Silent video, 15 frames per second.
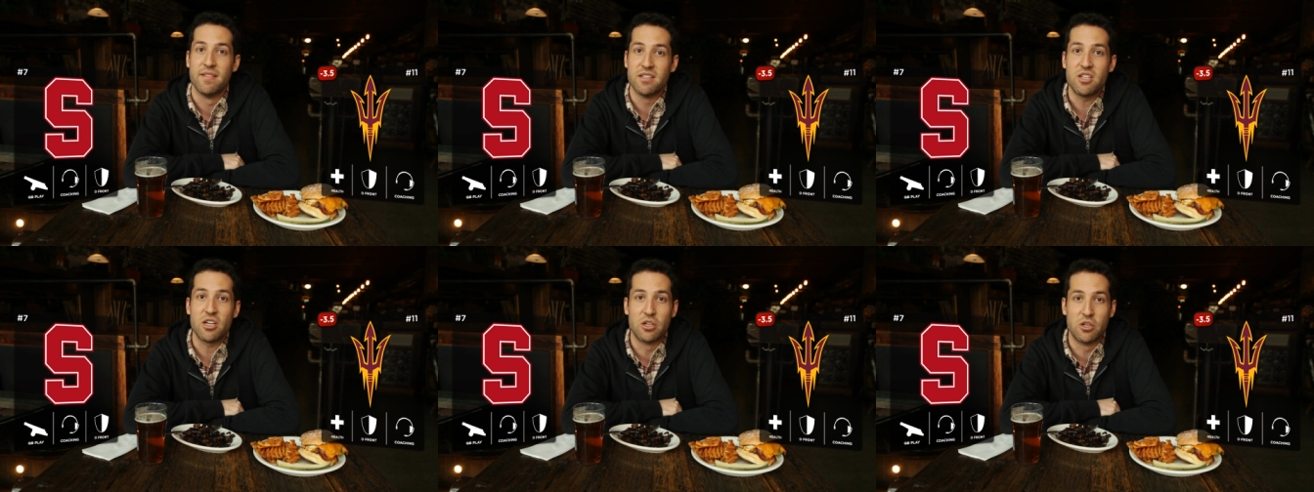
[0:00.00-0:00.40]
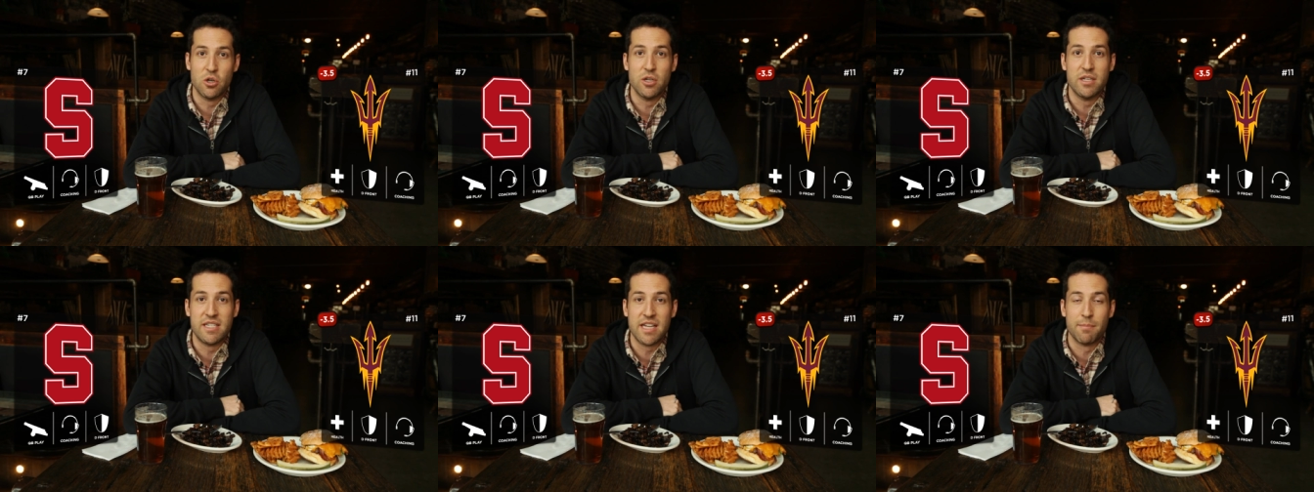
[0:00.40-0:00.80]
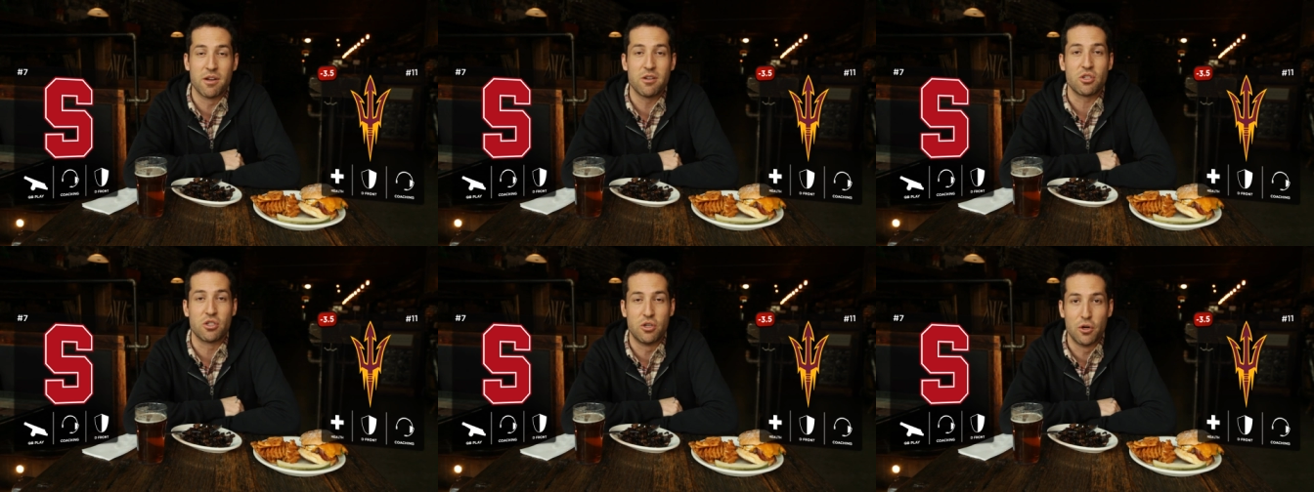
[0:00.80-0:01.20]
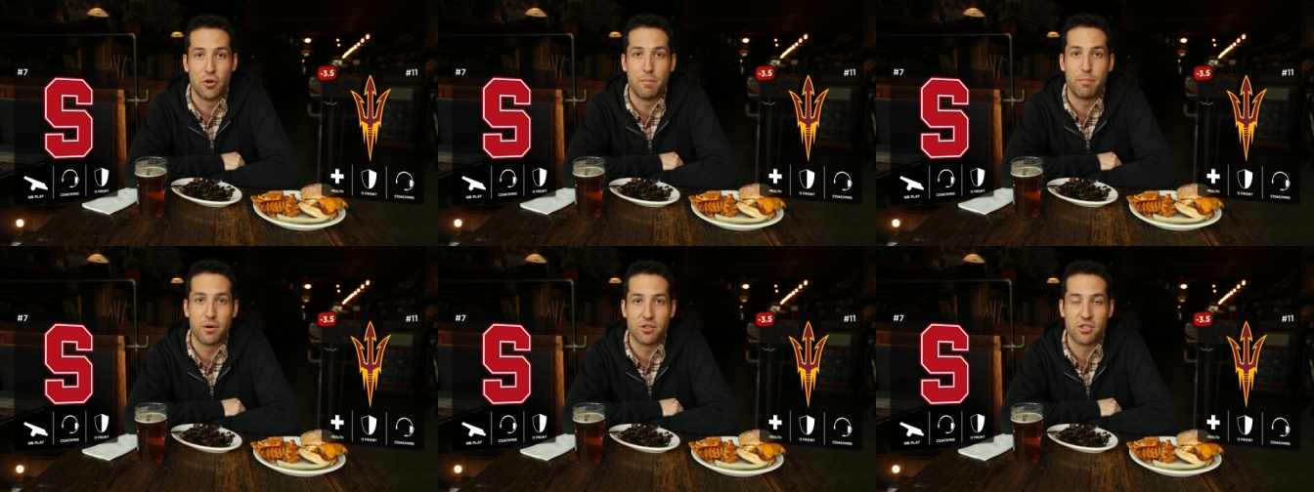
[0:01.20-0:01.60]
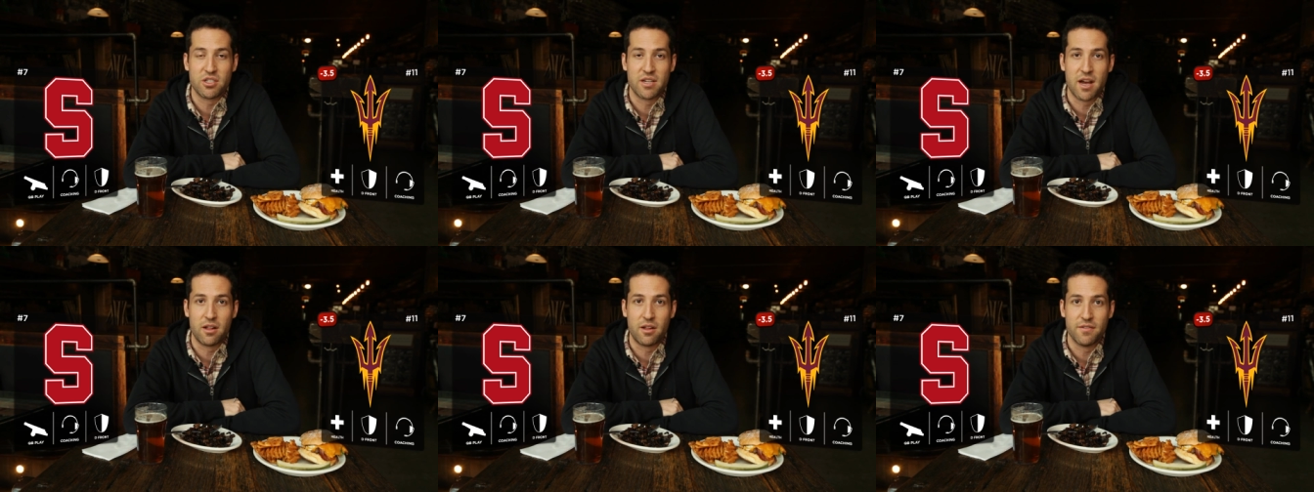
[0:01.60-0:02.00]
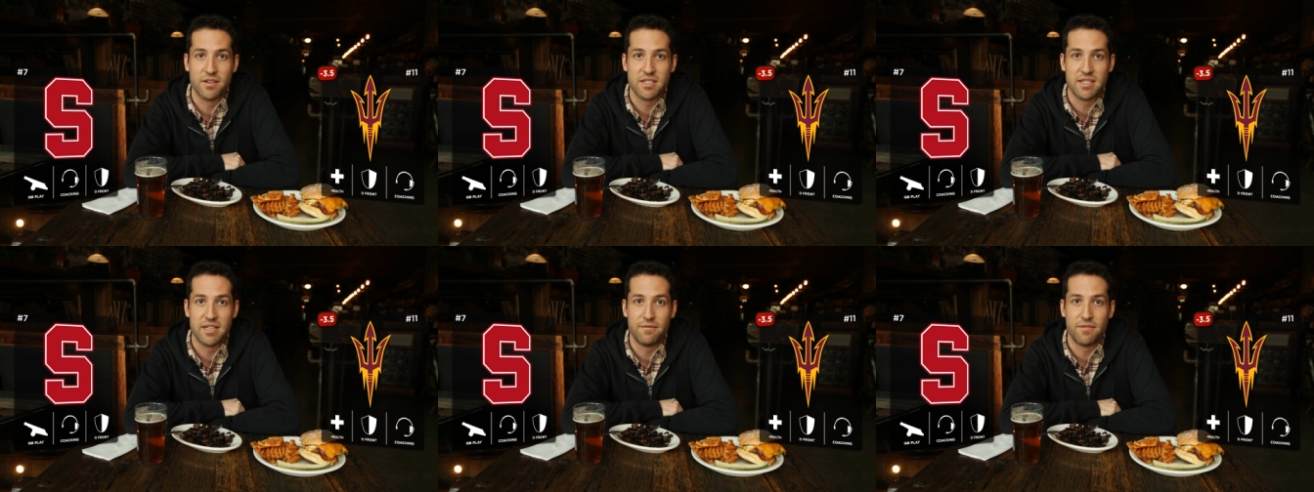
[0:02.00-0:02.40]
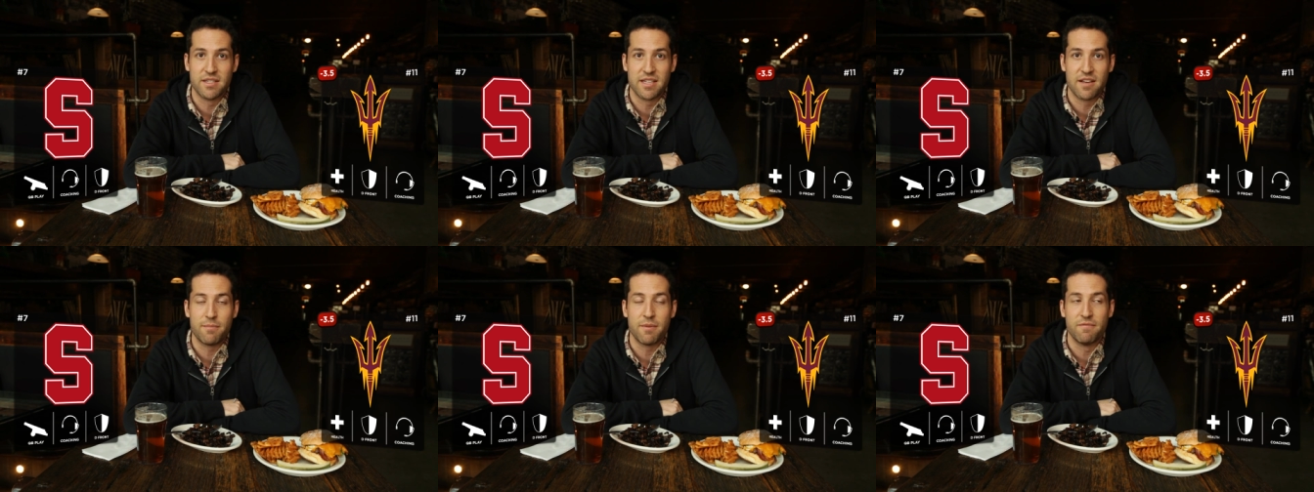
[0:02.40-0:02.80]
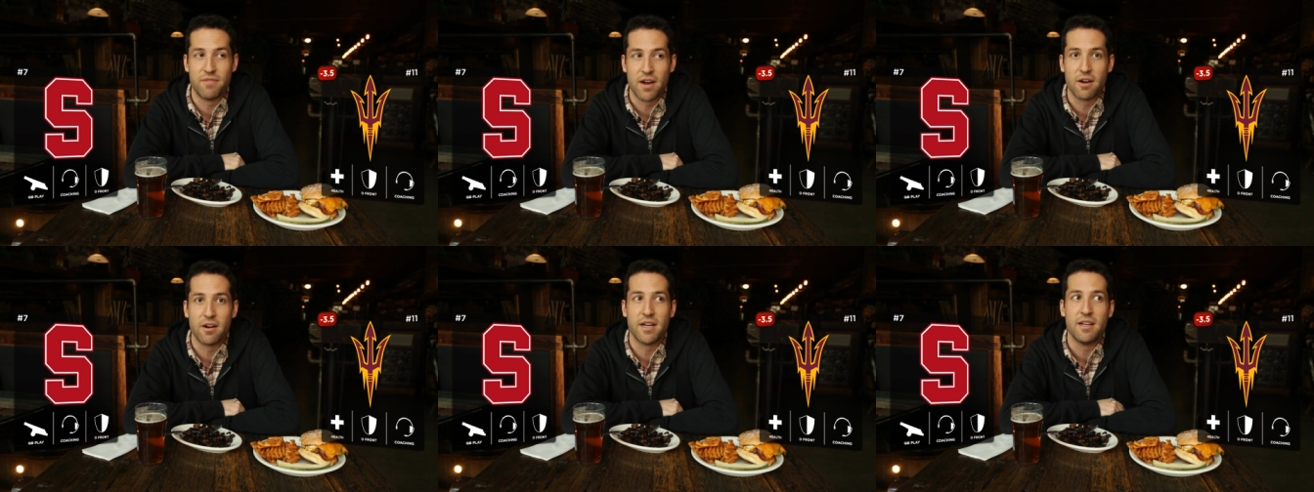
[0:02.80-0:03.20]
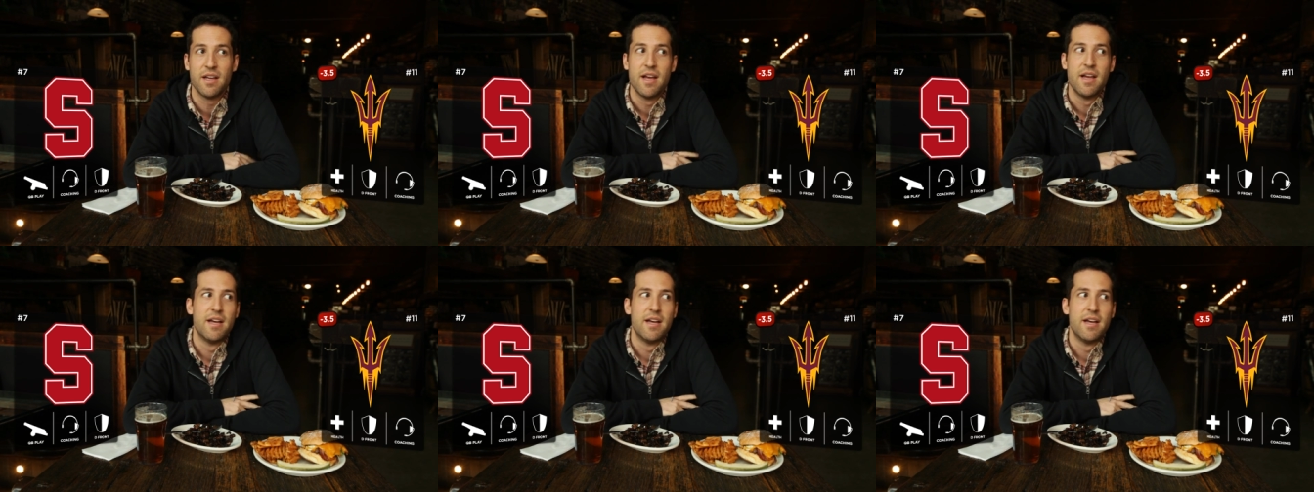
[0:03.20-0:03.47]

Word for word: This is a good team. There's good personnel on this defense. They've been very...